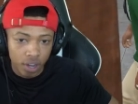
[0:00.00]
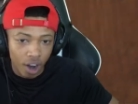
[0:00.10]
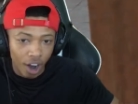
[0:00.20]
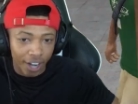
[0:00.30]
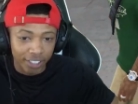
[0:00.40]

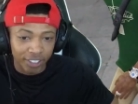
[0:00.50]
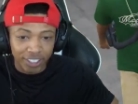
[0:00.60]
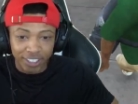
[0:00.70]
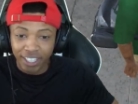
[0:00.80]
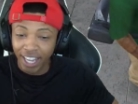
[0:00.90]
All right. So
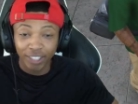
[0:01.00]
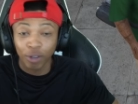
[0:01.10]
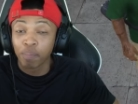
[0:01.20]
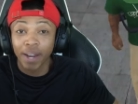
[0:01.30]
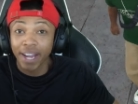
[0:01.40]
this that's
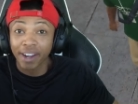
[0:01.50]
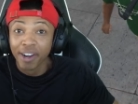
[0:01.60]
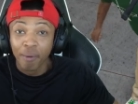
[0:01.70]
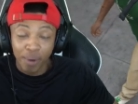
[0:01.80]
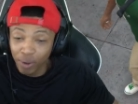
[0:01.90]
our plan.
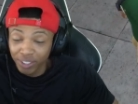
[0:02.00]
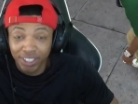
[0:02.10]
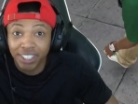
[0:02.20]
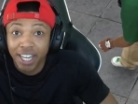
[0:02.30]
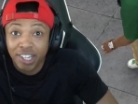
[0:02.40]
We're gonna
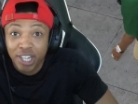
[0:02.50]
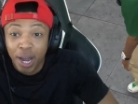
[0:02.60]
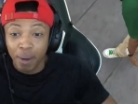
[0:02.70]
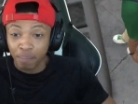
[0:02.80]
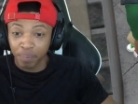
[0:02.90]
just take
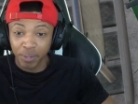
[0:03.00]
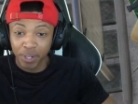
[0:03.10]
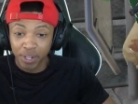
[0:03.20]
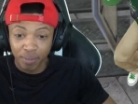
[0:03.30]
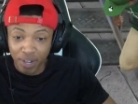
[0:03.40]
Chop
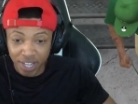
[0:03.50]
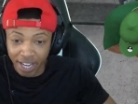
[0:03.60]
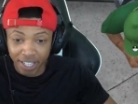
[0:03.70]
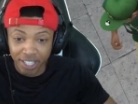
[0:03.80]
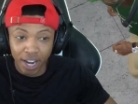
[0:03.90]
we
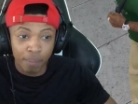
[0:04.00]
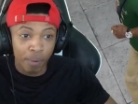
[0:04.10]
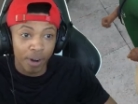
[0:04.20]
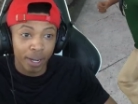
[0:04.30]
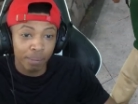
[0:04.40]
taking Chop.
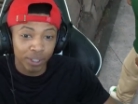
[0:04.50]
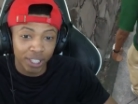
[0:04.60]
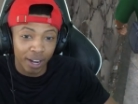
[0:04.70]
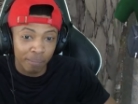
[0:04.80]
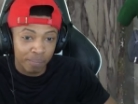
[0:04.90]
All right, come on,
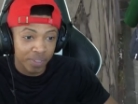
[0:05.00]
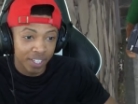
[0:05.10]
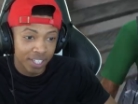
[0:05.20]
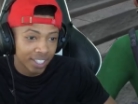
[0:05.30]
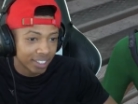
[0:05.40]
Chop.
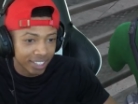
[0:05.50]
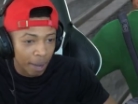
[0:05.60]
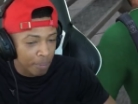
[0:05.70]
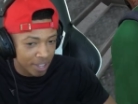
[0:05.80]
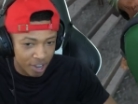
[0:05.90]

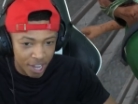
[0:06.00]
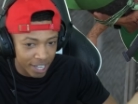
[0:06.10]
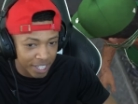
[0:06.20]
Chop, is, he'll